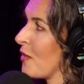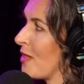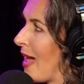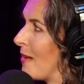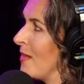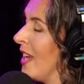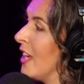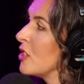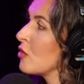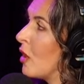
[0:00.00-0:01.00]
for them
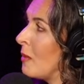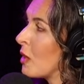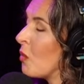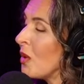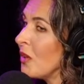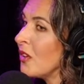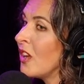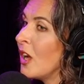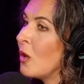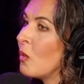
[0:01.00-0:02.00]
to grow up in a
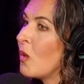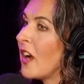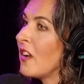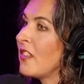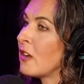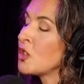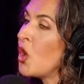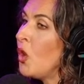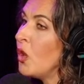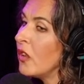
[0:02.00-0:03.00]
world where they're
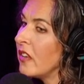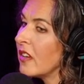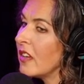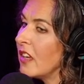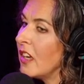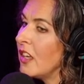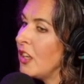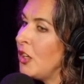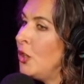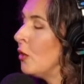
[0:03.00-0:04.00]
told,
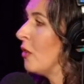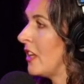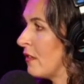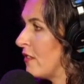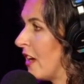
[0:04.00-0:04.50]
you don't need a